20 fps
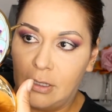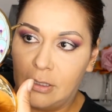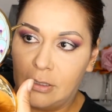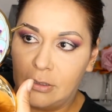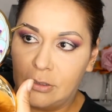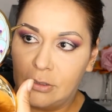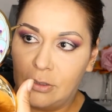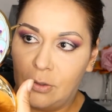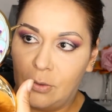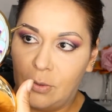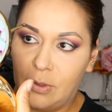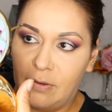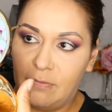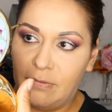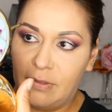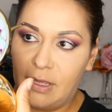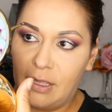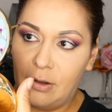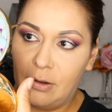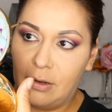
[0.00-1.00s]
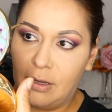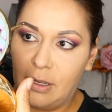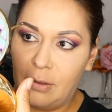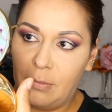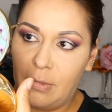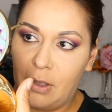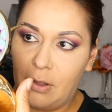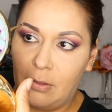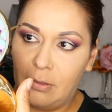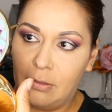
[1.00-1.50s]
So if they come
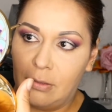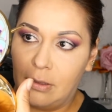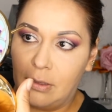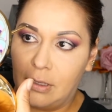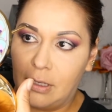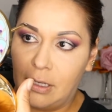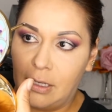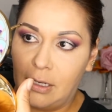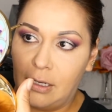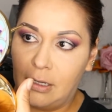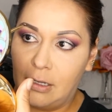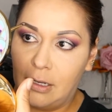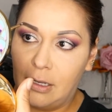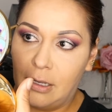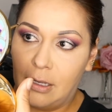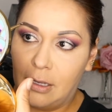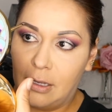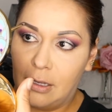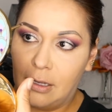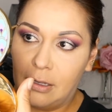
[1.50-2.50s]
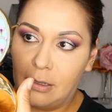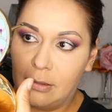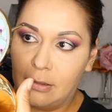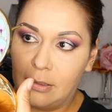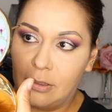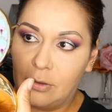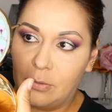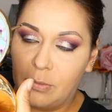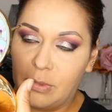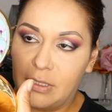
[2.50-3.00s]
out looking a
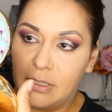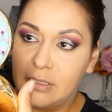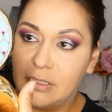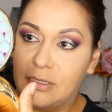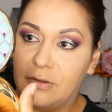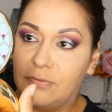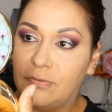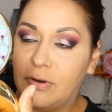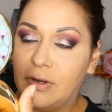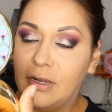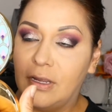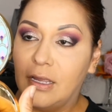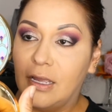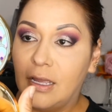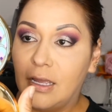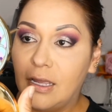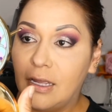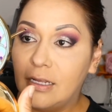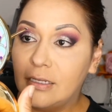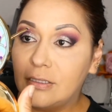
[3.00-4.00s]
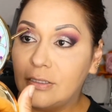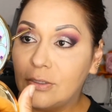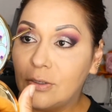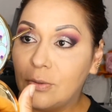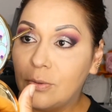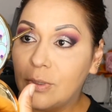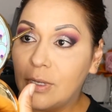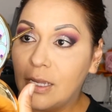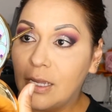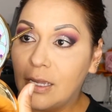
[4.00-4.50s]
little bit different, it's
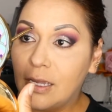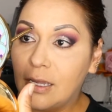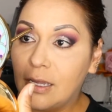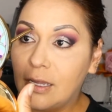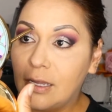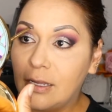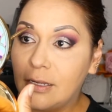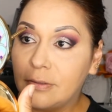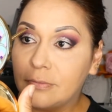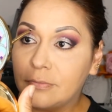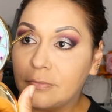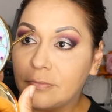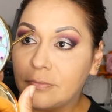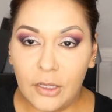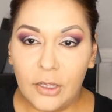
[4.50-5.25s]
okay.